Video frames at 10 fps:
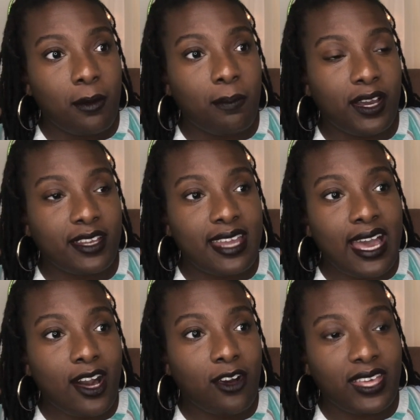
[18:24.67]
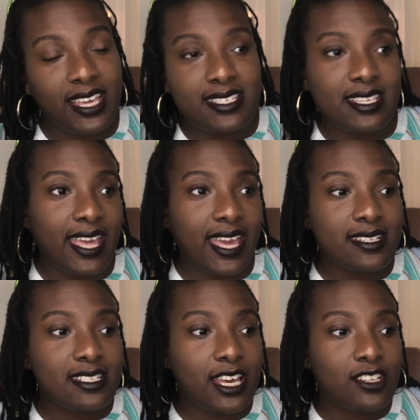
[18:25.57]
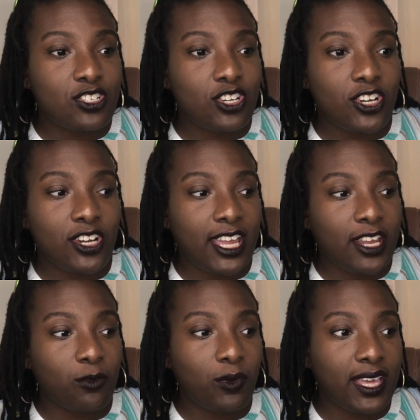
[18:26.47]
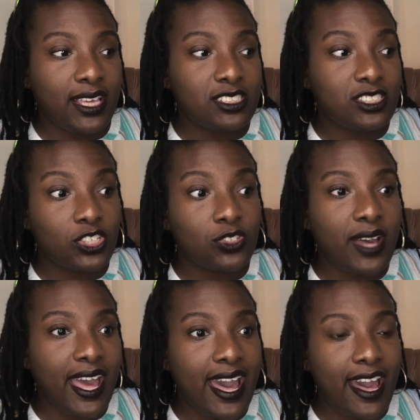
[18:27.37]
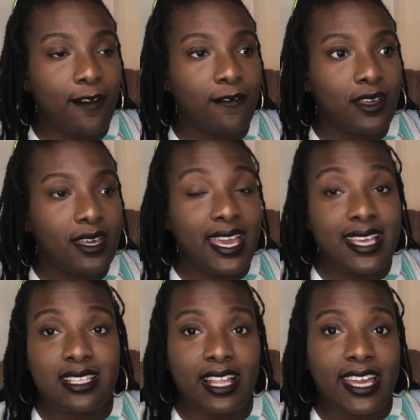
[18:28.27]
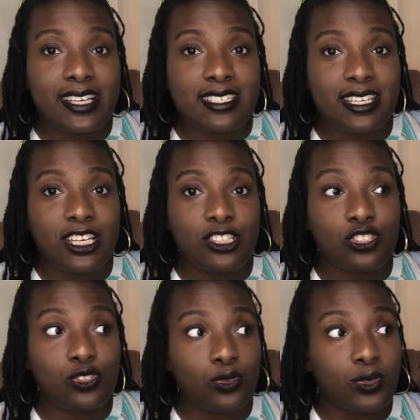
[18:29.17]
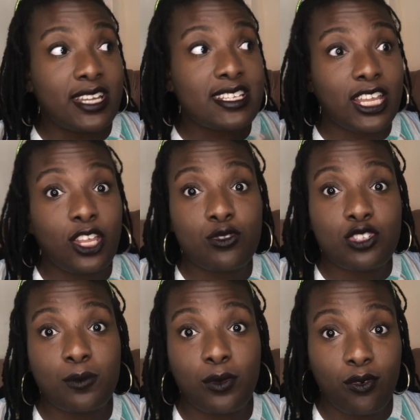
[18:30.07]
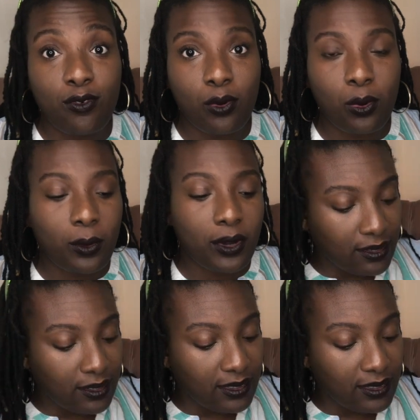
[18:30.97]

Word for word: but now he's an ancestor and we still have his legacy to continue to move forward.